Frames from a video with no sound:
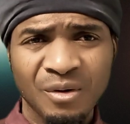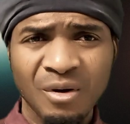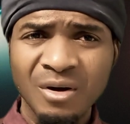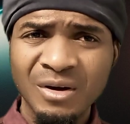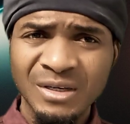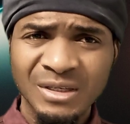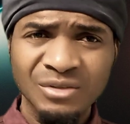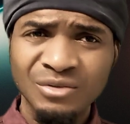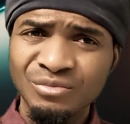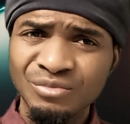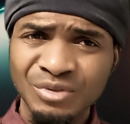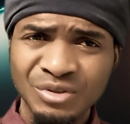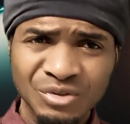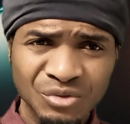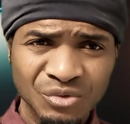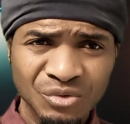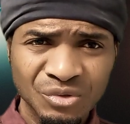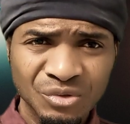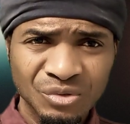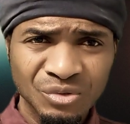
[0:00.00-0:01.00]
Hungry go
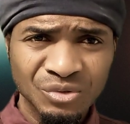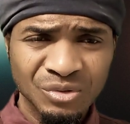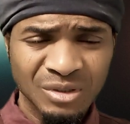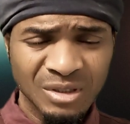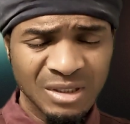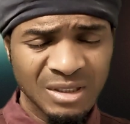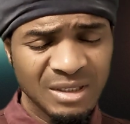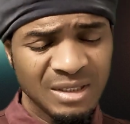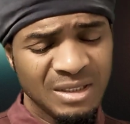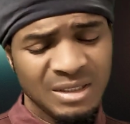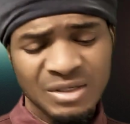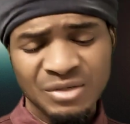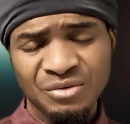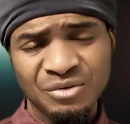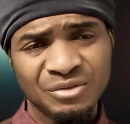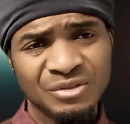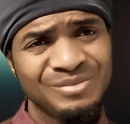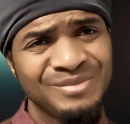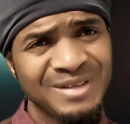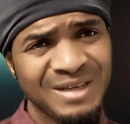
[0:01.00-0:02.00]
beat you. You
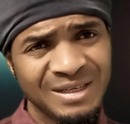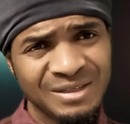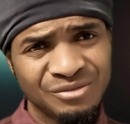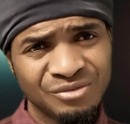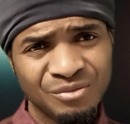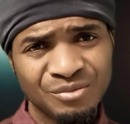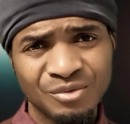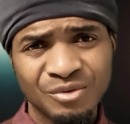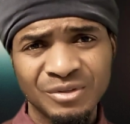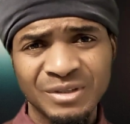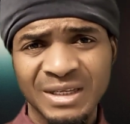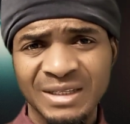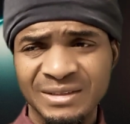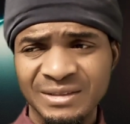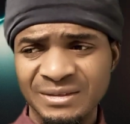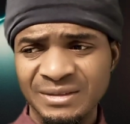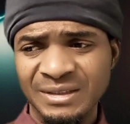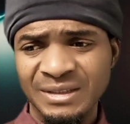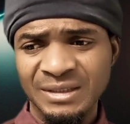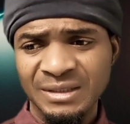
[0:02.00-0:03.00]
know, so me at the top. Because
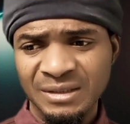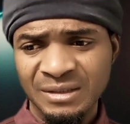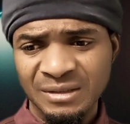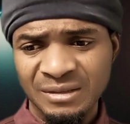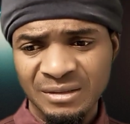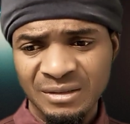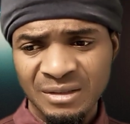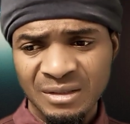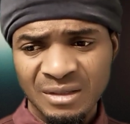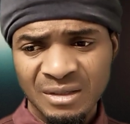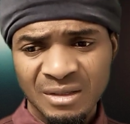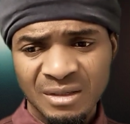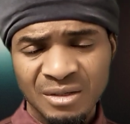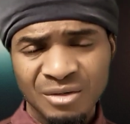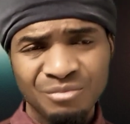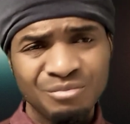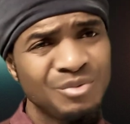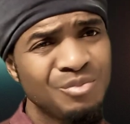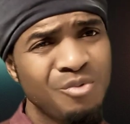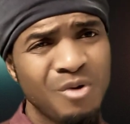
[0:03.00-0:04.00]
as you say,
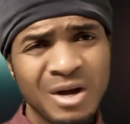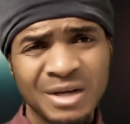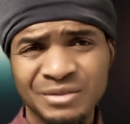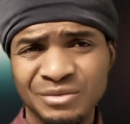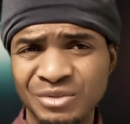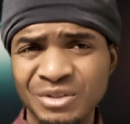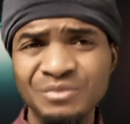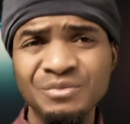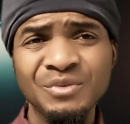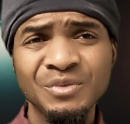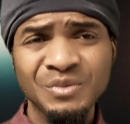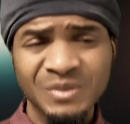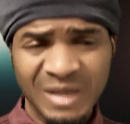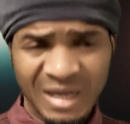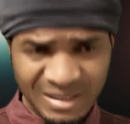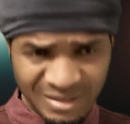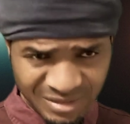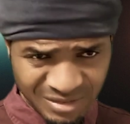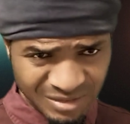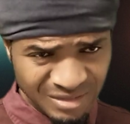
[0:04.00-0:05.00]
people are, even
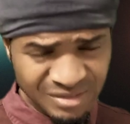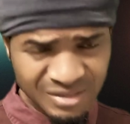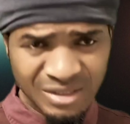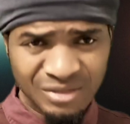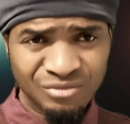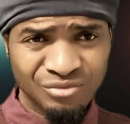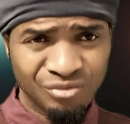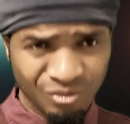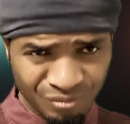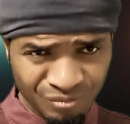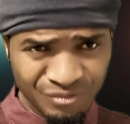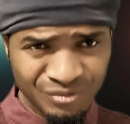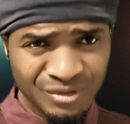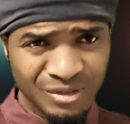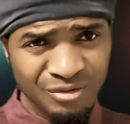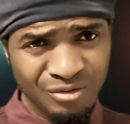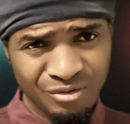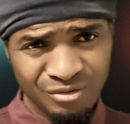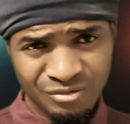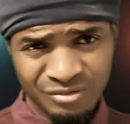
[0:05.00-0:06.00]
Nigerians are
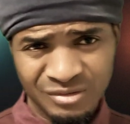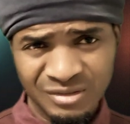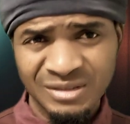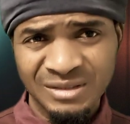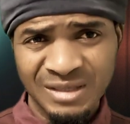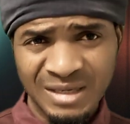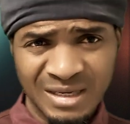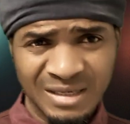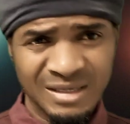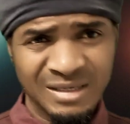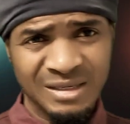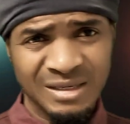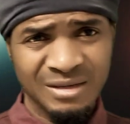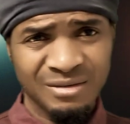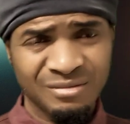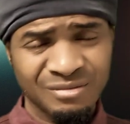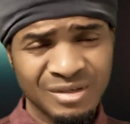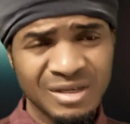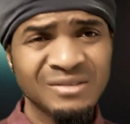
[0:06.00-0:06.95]
suffering a lot in Ghana now.